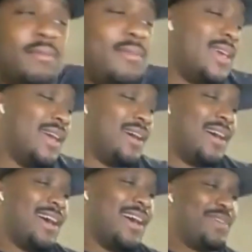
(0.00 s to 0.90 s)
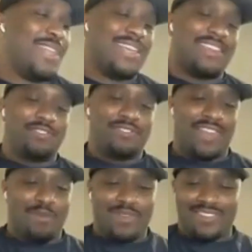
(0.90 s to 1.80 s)
Man, I'm glad that you
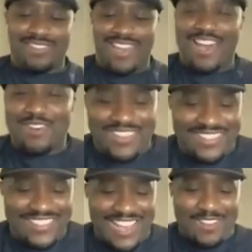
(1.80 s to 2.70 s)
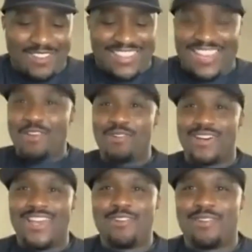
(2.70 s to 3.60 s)
said that because now they know
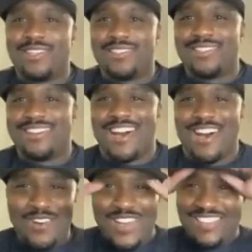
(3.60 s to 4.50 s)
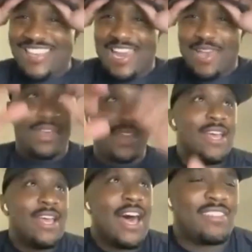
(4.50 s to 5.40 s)
I ain't crazy. I always say that, man.
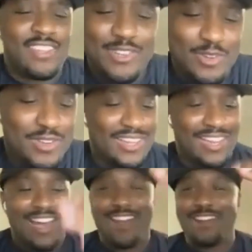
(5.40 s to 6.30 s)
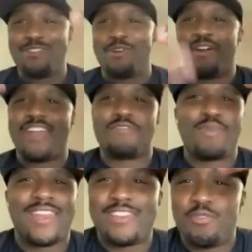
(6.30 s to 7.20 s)
I said, dude, the higher you go,
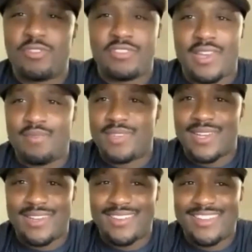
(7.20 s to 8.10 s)
everybody can do the same thing.